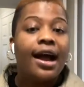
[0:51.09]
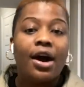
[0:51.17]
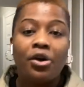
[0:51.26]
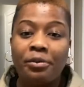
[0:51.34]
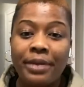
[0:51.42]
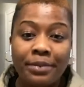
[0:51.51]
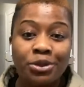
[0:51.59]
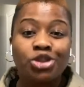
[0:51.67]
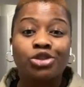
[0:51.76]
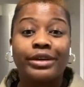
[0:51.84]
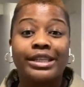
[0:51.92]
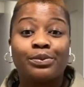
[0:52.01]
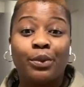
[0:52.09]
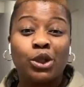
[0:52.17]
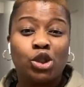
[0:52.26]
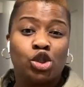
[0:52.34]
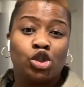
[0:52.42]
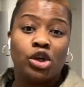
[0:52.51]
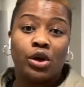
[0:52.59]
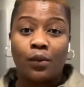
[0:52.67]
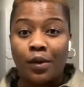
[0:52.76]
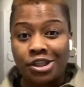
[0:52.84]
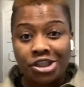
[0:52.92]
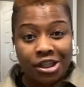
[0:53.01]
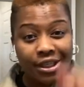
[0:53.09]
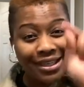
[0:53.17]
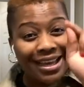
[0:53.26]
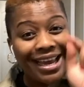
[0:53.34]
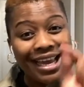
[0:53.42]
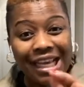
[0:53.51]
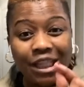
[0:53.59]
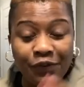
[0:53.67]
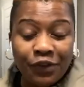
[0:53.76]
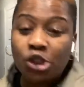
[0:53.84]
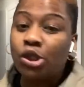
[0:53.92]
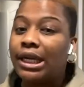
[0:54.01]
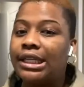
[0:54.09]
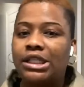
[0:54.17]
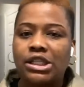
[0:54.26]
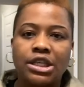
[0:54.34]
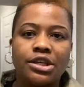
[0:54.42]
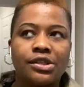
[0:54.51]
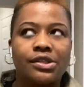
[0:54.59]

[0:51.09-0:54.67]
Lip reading: I will be able to respond to your question individually to you.